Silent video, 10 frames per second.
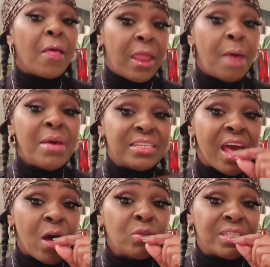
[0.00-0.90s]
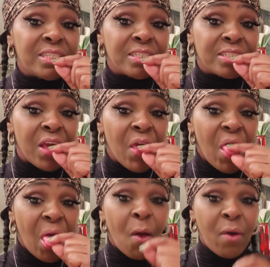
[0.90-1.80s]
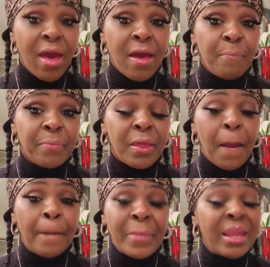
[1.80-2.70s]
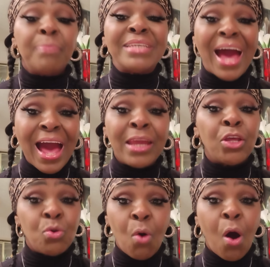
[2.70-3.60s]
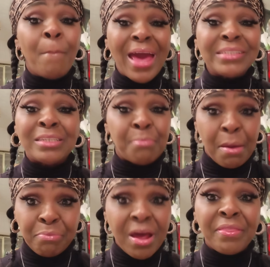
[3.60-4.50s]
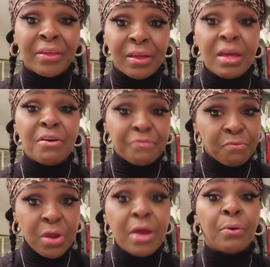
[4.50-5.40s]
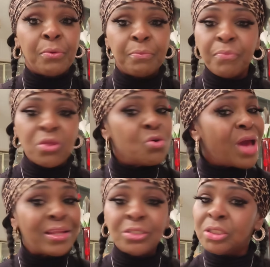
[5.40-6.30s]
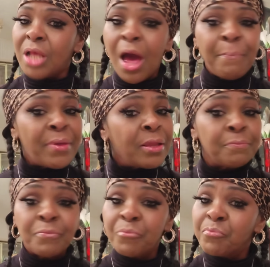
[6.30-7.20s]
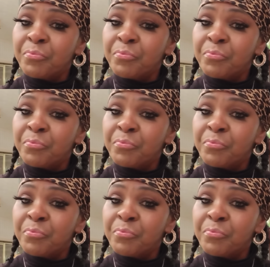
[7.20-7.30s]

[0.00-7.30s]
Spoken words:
And I'm his elder sister. Okay? And I'm tired of you all bashing my brother. For real. You got to stop it.